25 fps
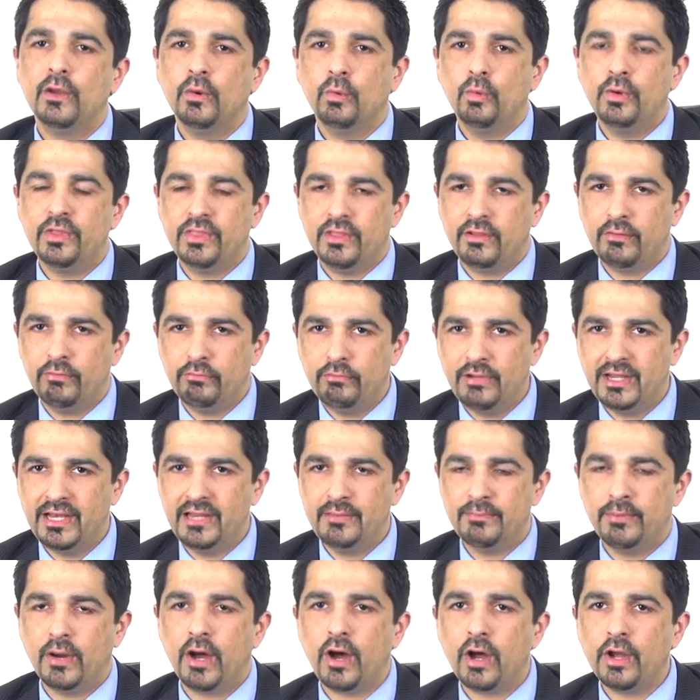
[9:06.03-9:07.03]
with a really
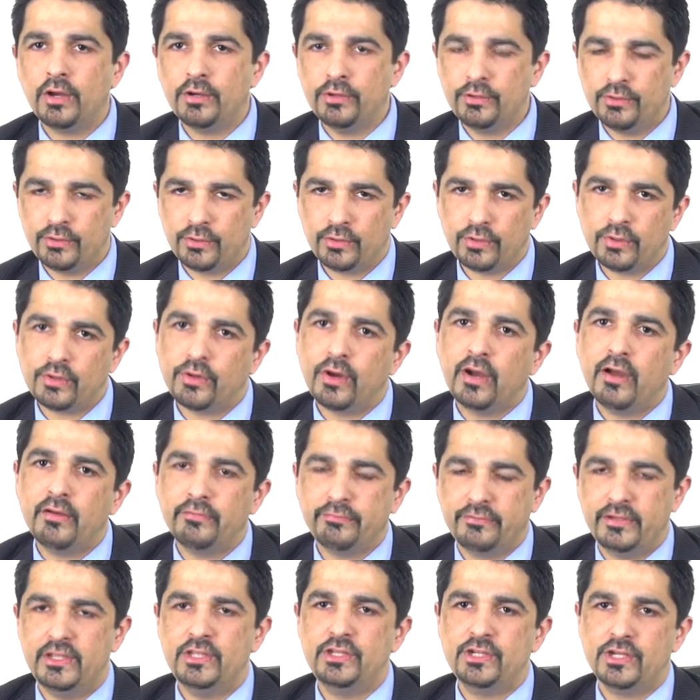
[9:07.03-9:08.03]
barn door
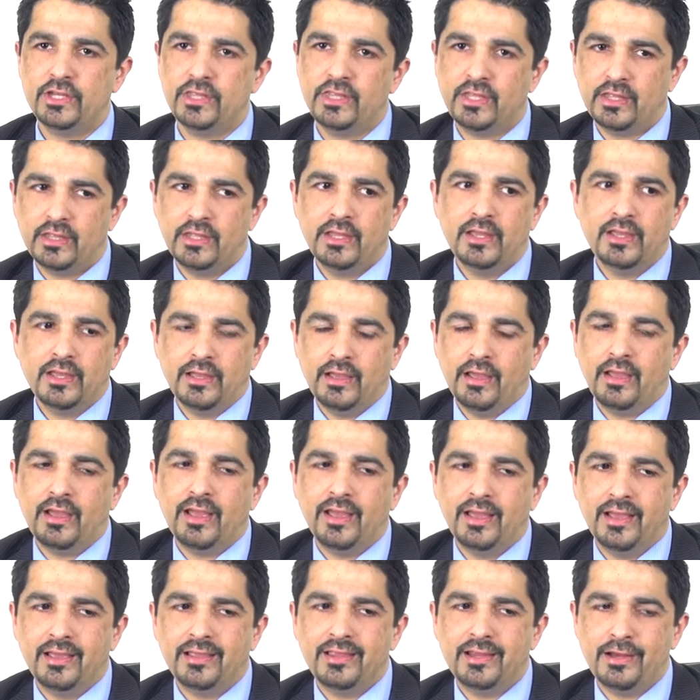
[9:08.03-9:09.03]
feature
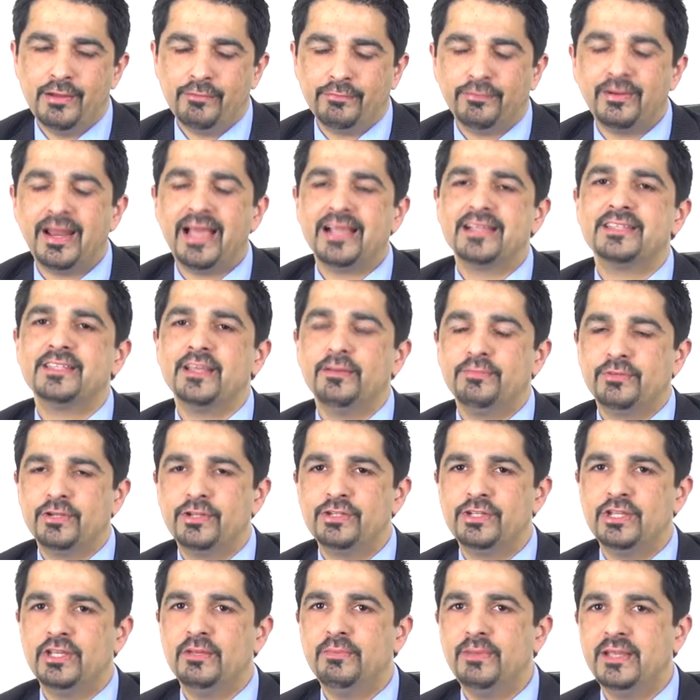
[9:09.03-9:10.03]
that flags up to
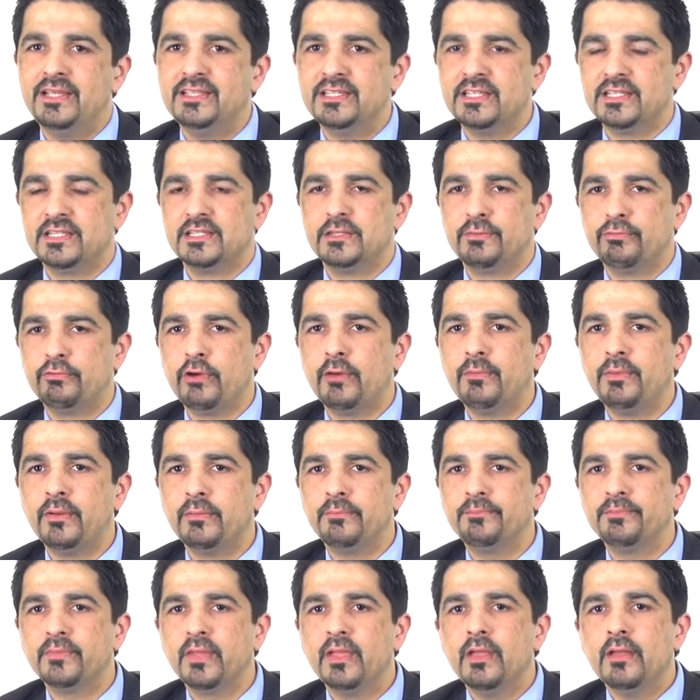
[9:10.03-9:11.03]
GPs this is a
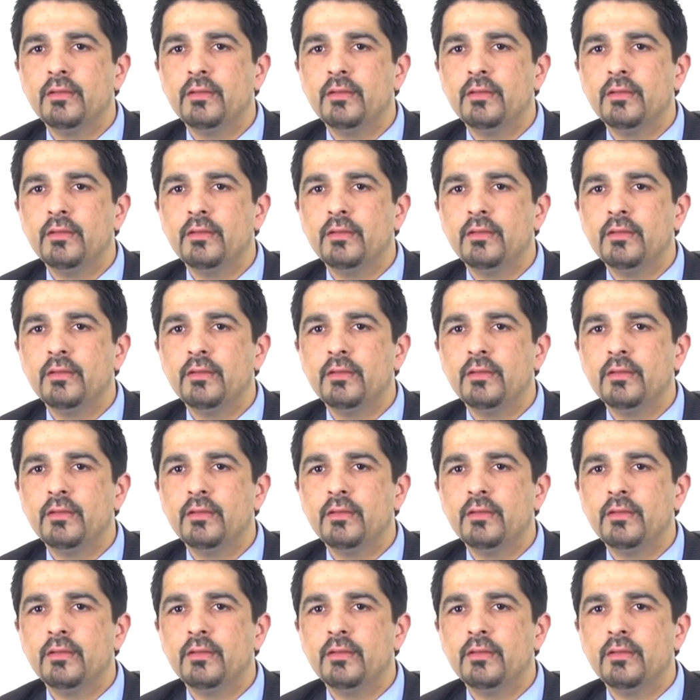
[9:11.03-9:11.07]
problem.